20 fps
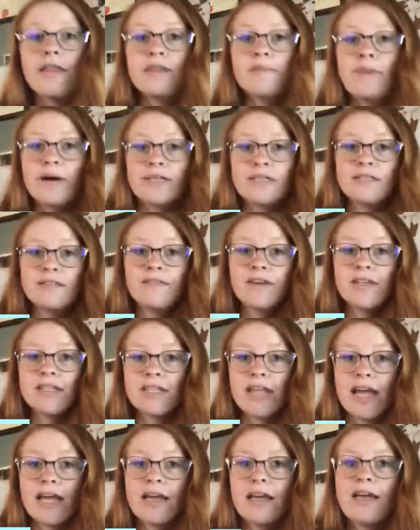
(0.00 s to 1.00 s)
The best advice
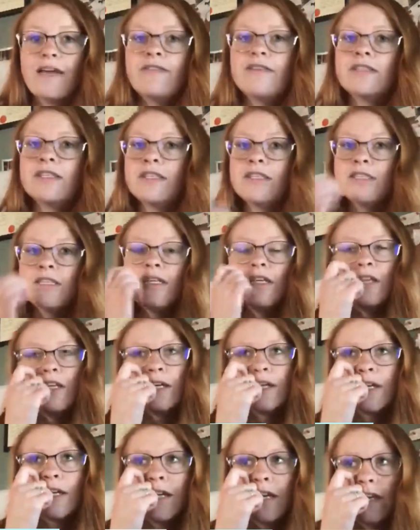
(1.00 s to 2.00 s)
I can give as a senior
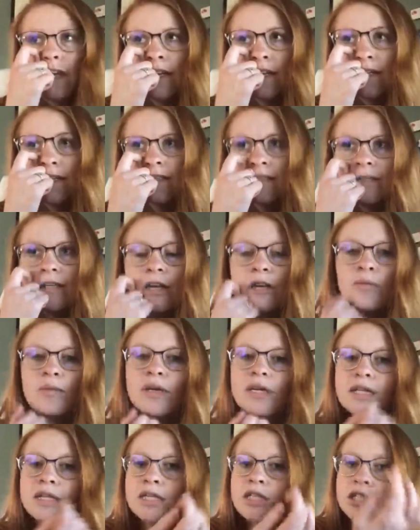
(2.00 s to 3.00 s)
is going to
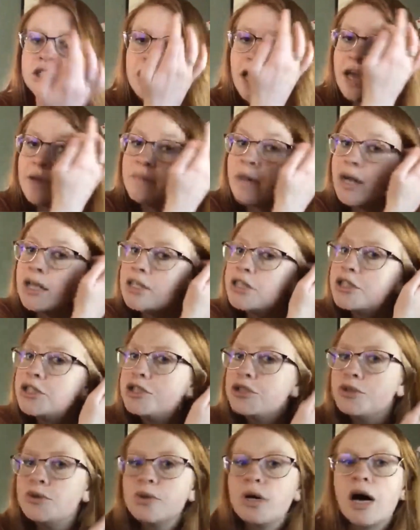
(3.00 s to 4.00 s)
be a cliche,
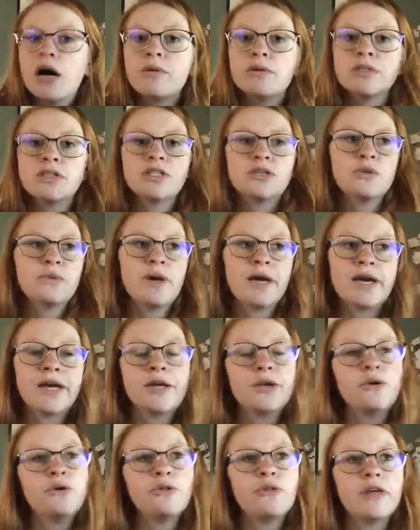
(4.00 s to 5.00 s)
but do not wish it away.
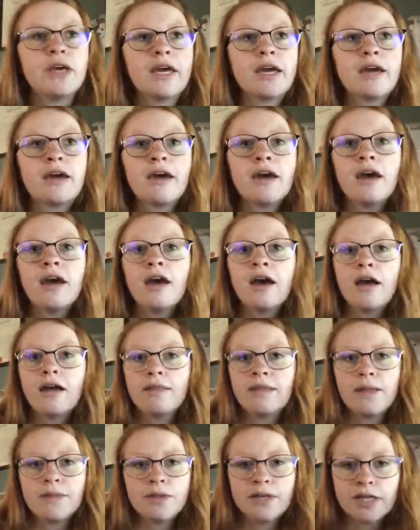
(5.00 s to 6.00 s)
You think
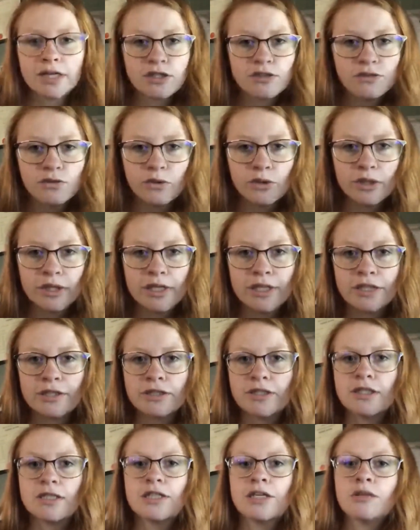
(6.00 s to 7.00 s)
that the next four
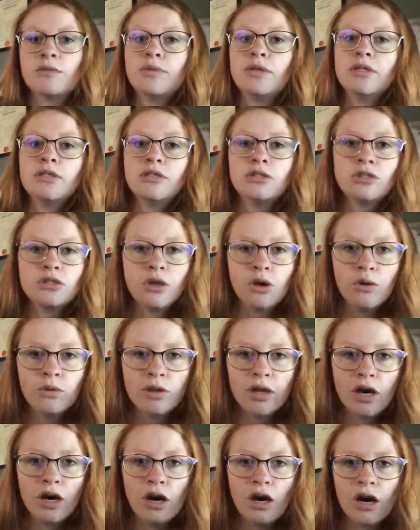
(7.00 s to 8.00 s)
years is going to be so
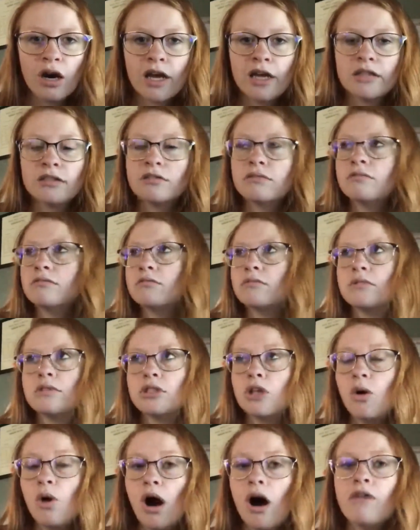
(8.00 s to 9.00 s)
long
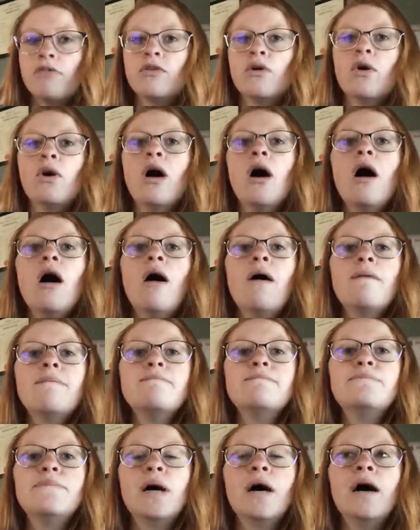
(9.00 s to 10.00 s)
and so awful,
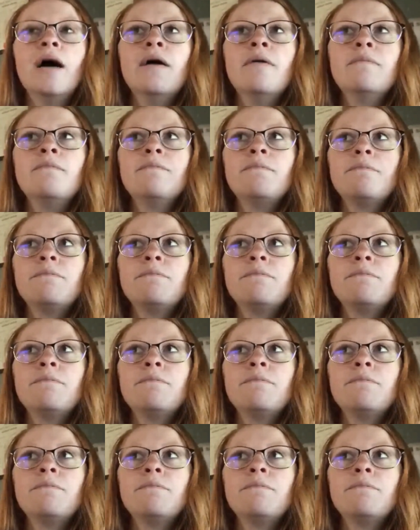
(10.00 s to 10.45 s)
but